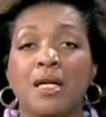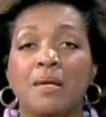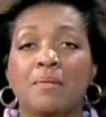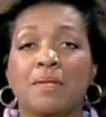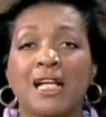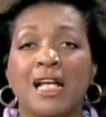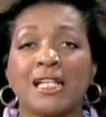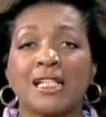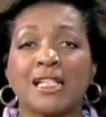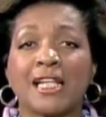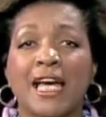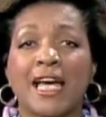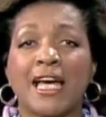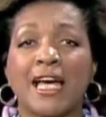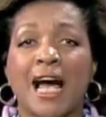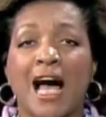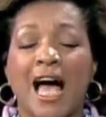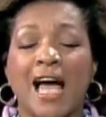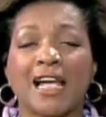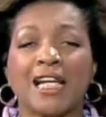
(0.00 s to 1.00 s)
Plus, a
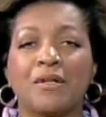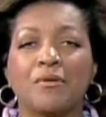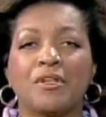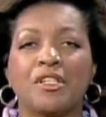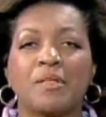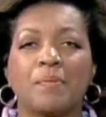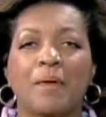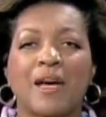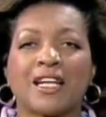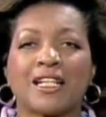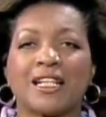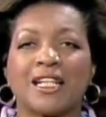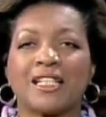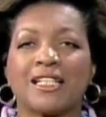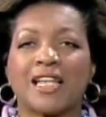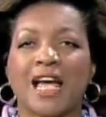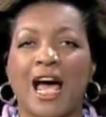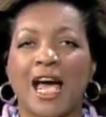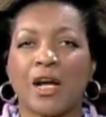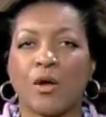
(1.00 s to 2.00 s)
highly
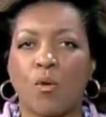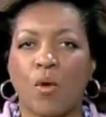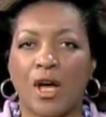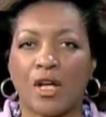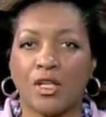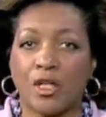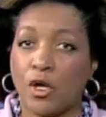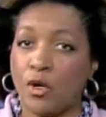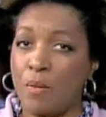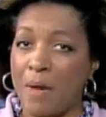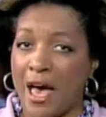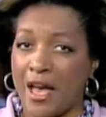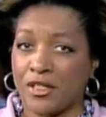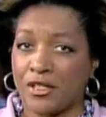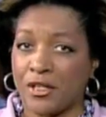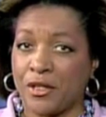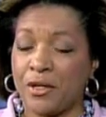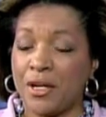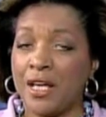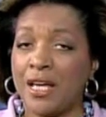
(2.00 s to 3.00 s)
respected taekwondo
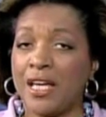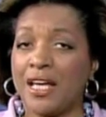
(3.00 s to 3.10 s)
master